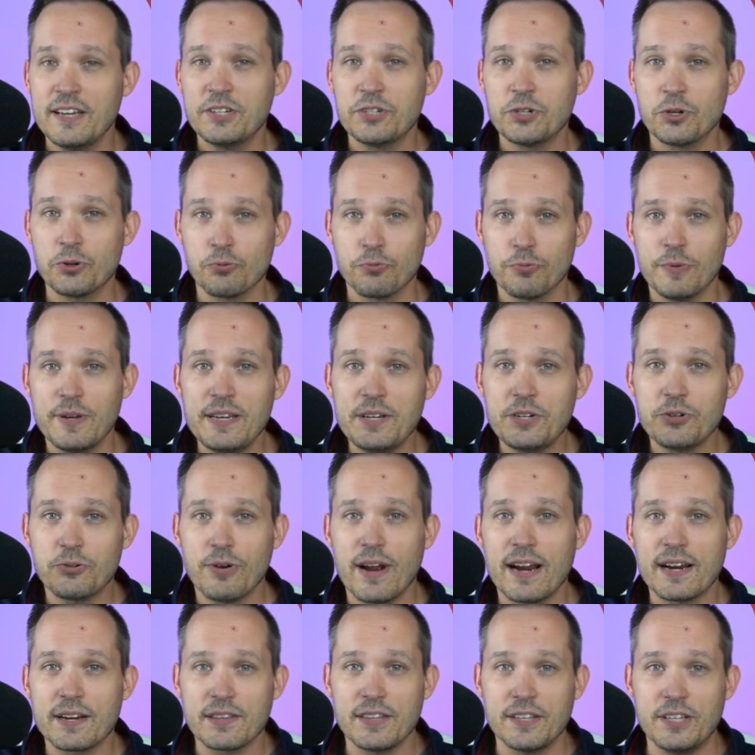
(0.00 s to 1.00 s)
to
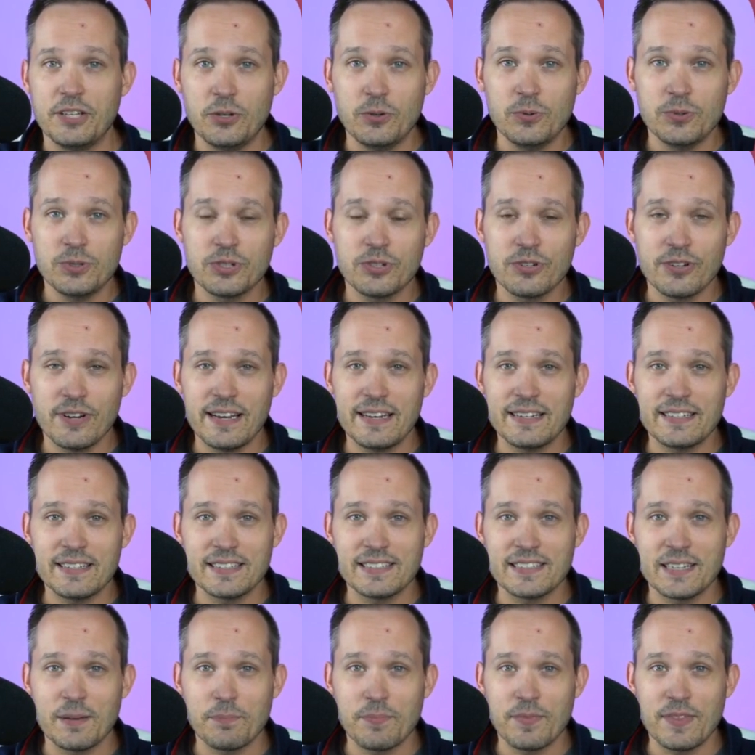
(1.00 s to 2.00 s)
redirect the user into
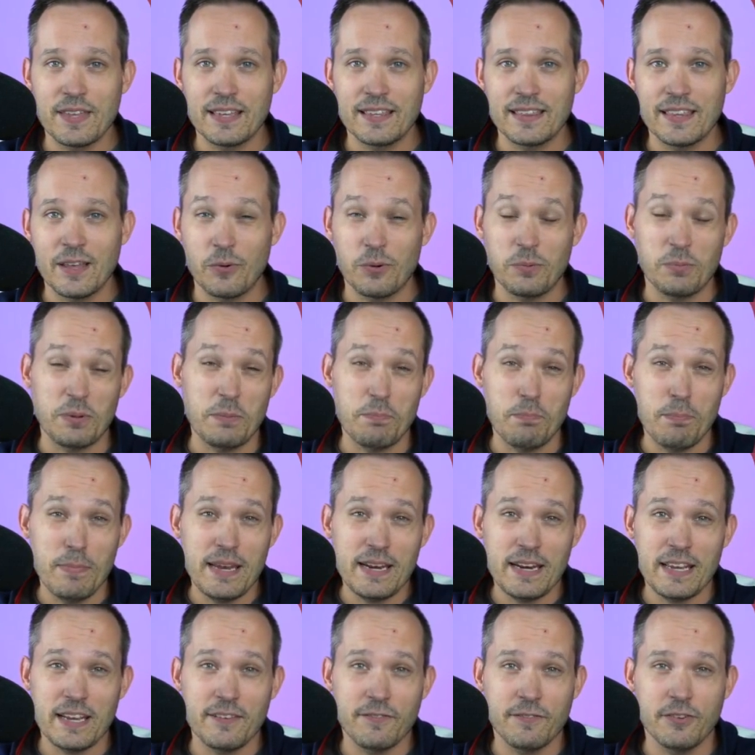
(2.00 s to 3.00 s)
something that would be
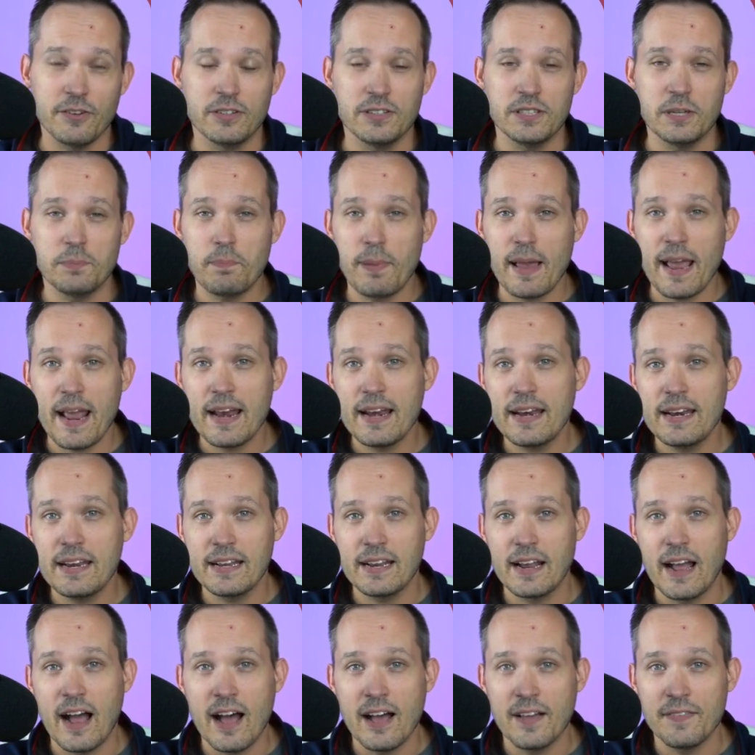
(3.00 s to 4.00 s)
meaningful
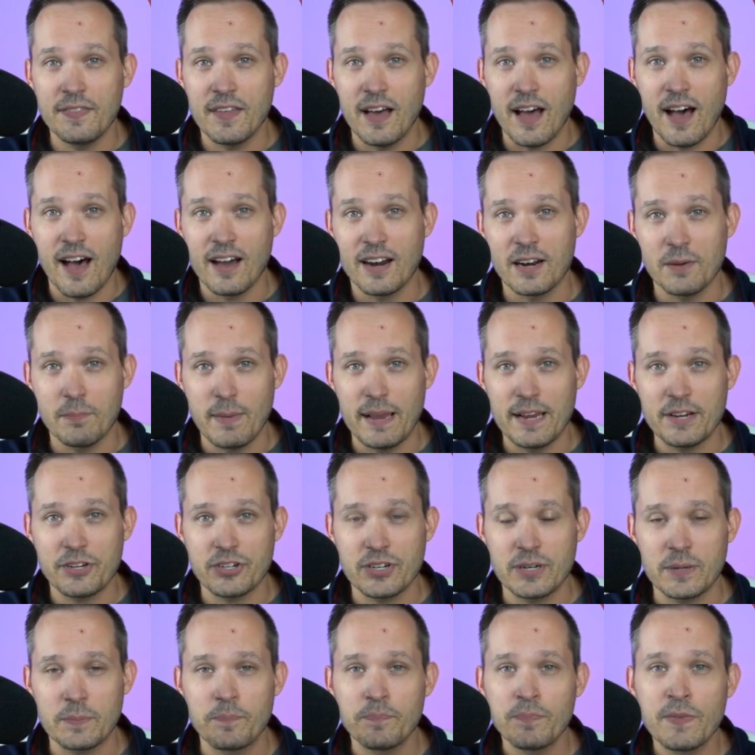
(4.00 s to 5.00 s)
depending on the
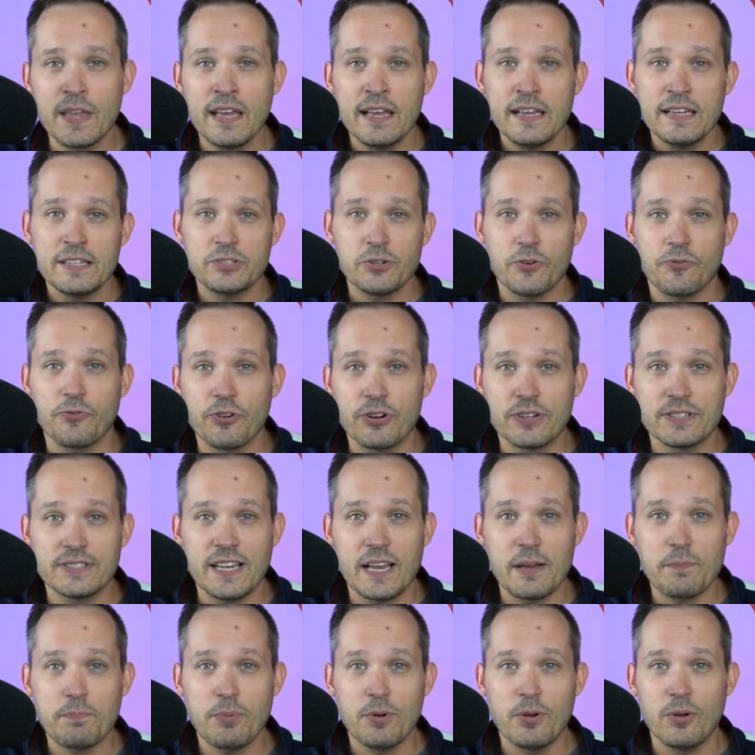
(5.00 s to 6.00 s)
automation. So, for
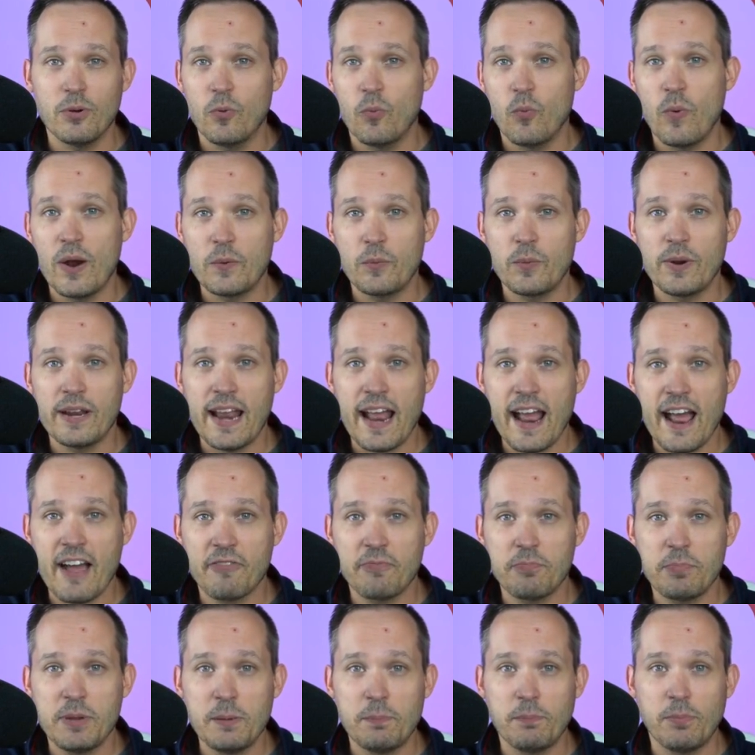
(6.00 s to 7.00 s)
example, when we
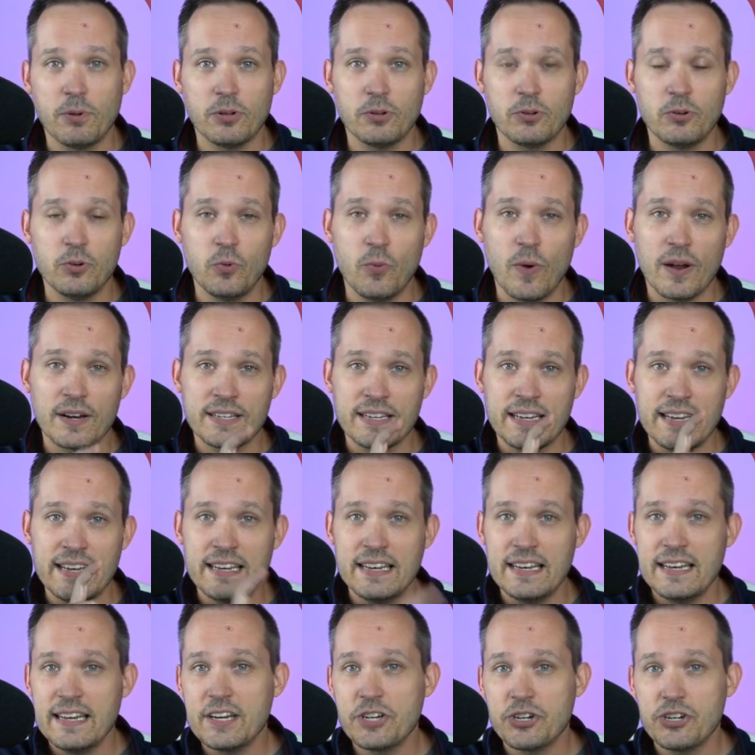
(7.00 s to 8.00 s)
have people who want to
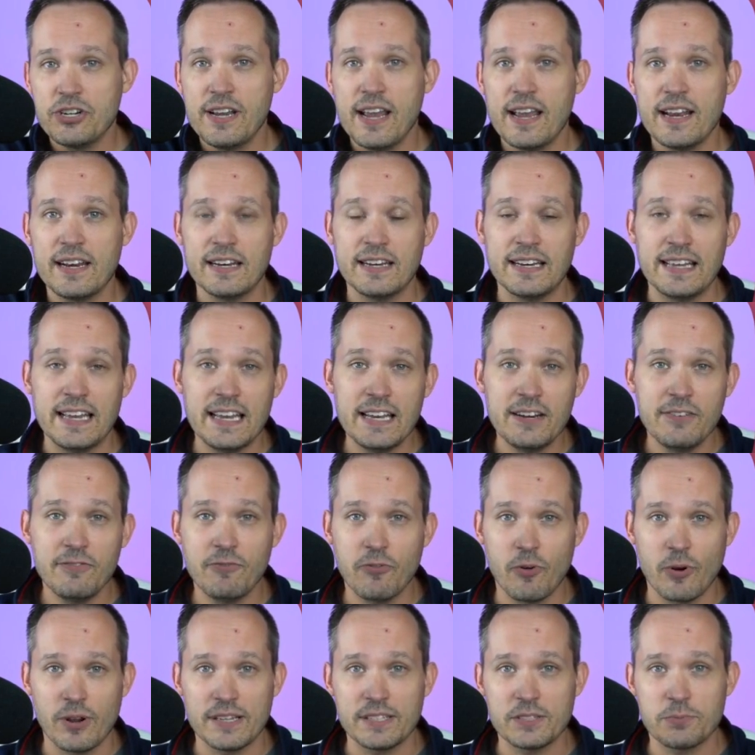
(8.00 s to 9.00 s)
initiate an
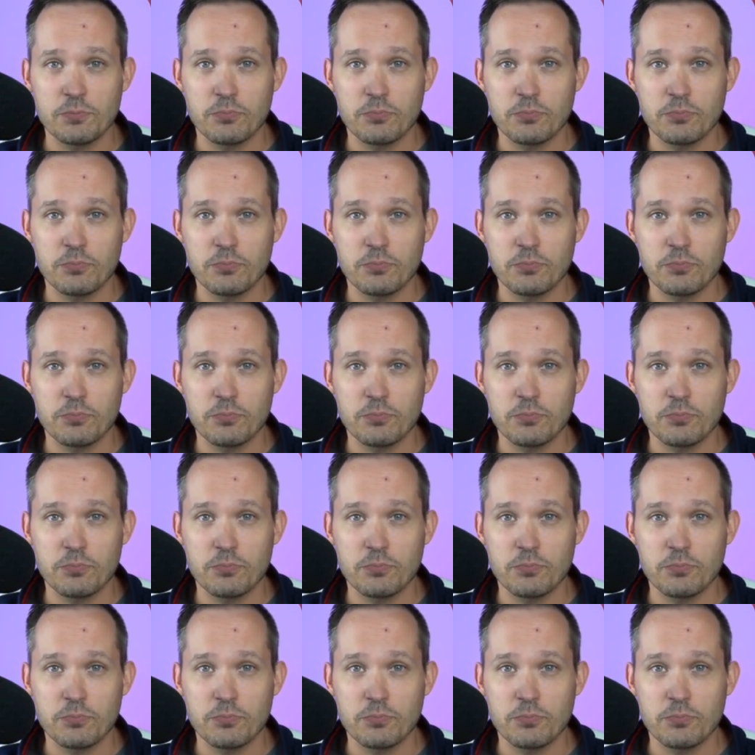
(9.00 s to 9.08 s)
invoice